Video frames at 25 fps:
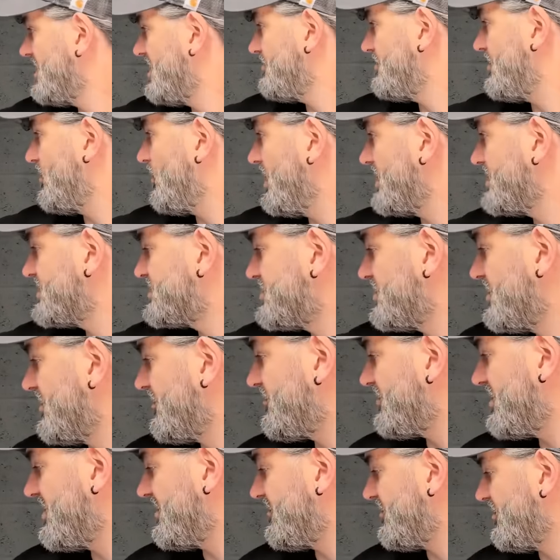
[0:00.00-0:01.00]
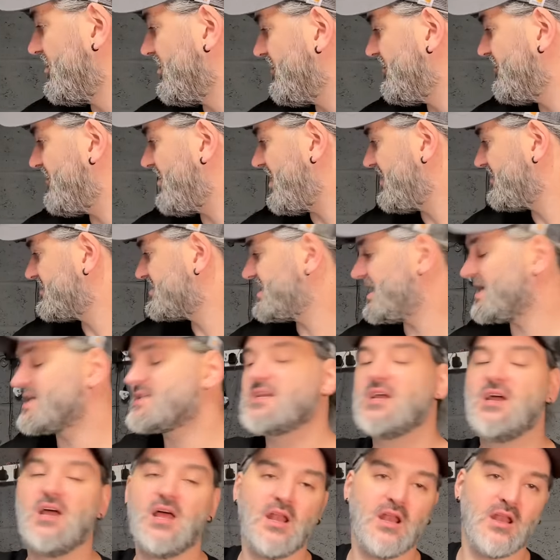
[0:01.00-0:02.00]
But 1, 2, 3, 4, 5, 6.